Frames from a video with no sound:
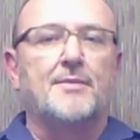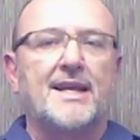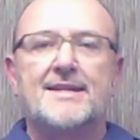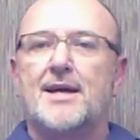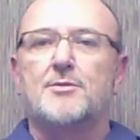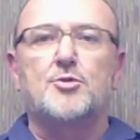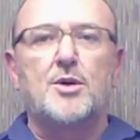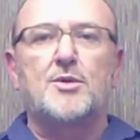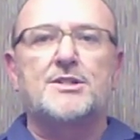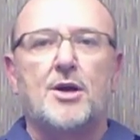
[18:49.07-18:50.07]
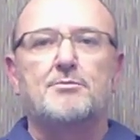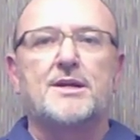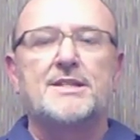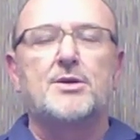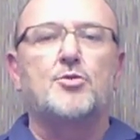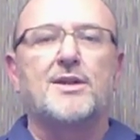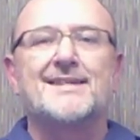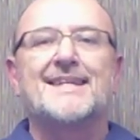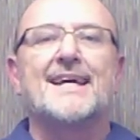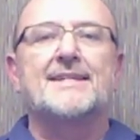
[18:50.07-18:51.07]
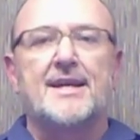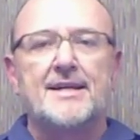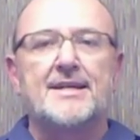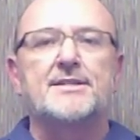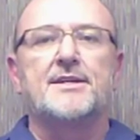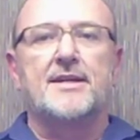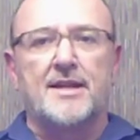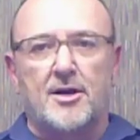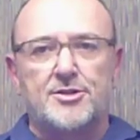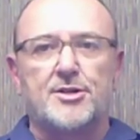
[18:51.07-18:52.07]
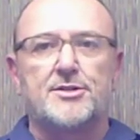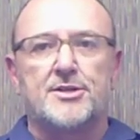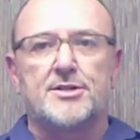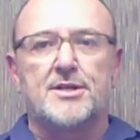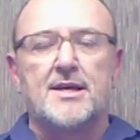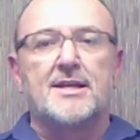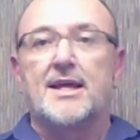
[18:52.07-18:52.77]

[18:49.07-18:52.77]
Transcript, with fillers: many times we were so busy with dead religion in our churches